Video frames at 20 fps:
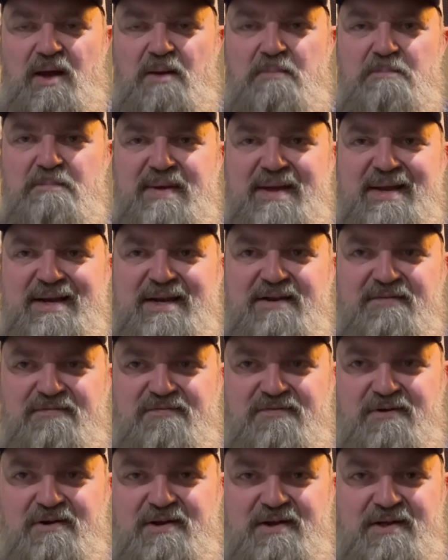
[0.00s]
a mini
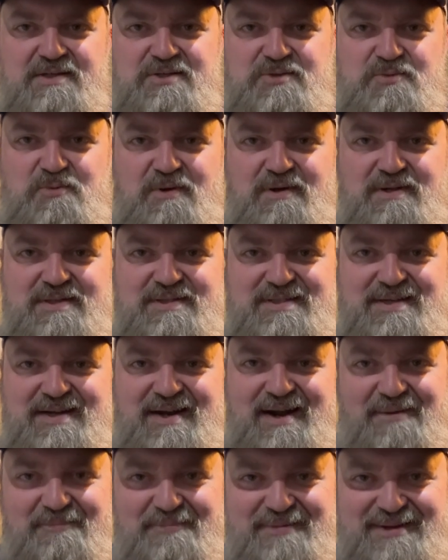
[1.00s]
fridge one
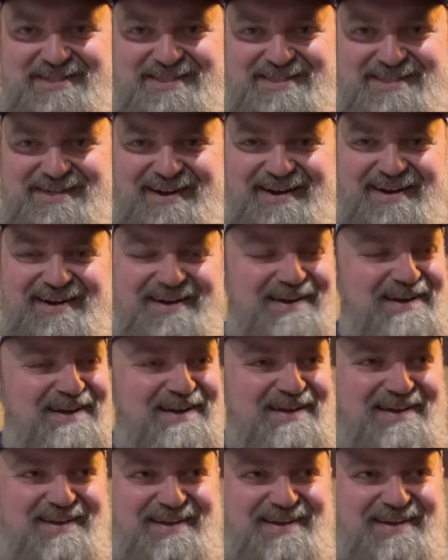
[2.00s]
time. He's like,